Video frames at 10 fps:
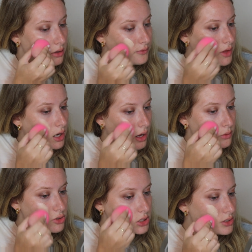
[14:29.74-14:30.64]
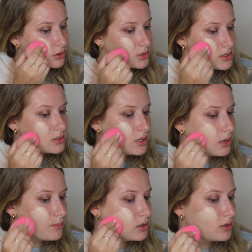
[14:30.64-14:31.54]
And then I will just start
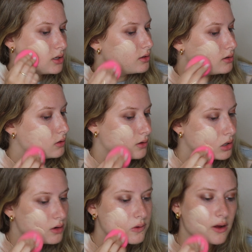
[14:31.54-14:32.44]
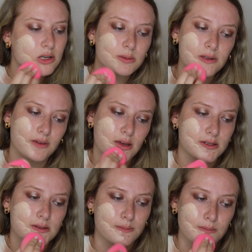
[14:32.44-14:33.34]
stamping it around my
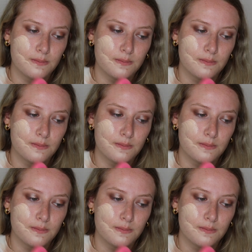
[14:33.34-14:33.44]
face.